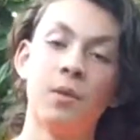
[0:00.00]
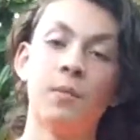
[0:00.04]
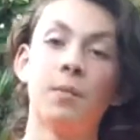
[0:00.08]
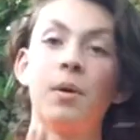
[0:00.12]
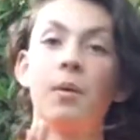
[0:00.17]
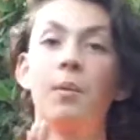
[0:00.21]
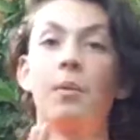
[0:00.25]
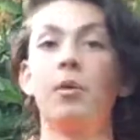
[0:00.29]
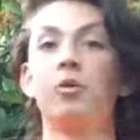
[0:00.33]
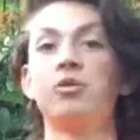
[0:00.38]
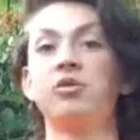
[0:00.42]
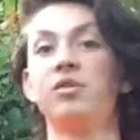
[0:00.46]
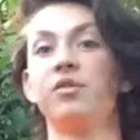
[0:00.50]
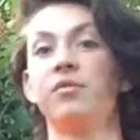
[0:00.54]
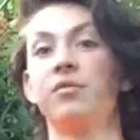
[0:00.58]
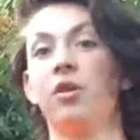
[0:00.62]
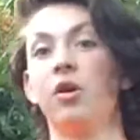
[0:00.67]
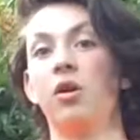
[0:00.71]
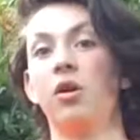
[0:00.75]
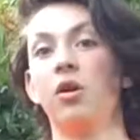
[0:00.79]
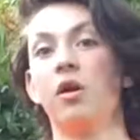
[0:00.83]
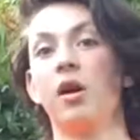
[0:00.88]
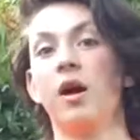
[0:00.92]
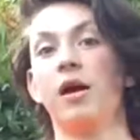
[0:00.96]
but most of
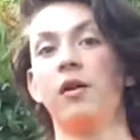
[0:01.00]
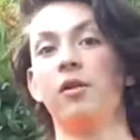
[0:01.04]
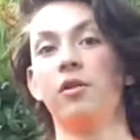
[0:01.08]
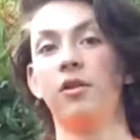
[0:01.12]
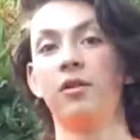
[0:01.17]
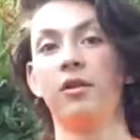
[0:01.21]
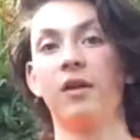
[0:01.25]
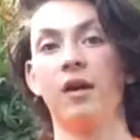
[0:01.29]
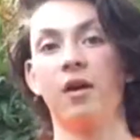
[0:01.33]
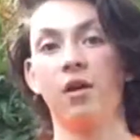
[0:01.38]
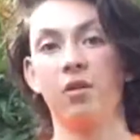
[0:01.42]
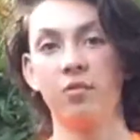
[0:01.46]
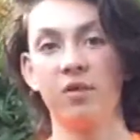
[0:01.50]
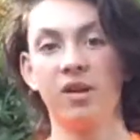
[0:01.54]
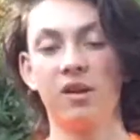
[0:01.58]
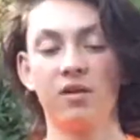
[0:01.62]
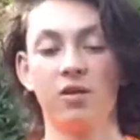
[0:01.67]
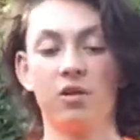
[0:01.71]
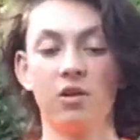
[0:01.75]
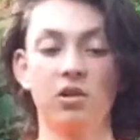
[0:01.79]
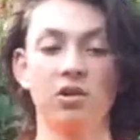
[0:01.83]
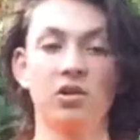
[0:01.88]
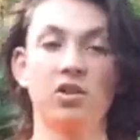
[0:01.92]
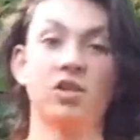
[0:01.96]
all, I learned how to be a
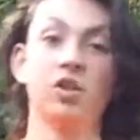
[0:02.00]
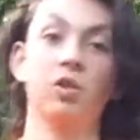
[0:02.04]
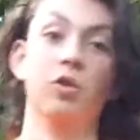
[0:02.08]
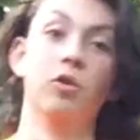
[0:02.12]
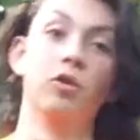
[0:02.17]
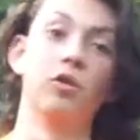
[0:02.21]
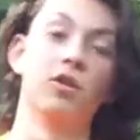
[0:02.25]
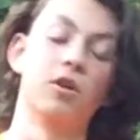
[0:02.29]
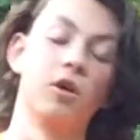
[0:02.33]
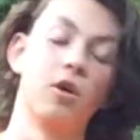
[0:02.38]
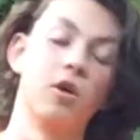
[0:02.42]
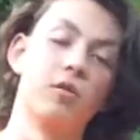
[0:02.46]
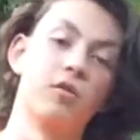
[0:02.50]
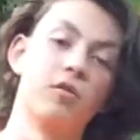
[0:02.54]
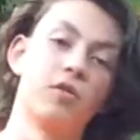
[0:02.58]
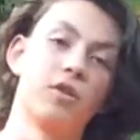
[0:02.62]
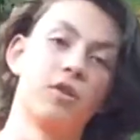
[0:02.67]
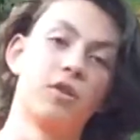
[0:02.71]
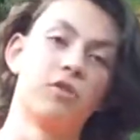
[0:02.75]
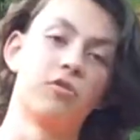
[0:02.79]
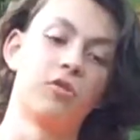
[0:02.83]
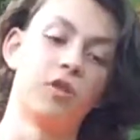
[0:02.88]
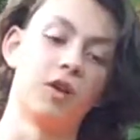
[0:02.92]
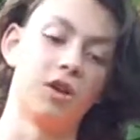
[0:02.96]
good steward over the
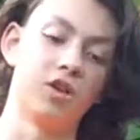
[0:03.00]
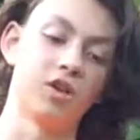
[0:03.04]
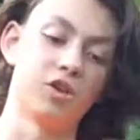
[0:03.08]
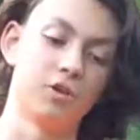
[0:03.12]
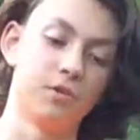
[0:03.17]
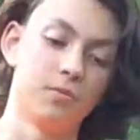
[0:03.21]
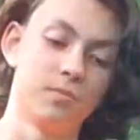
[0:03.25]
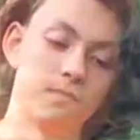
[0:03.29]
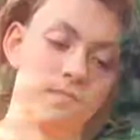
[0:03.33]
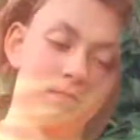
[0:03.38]
creation.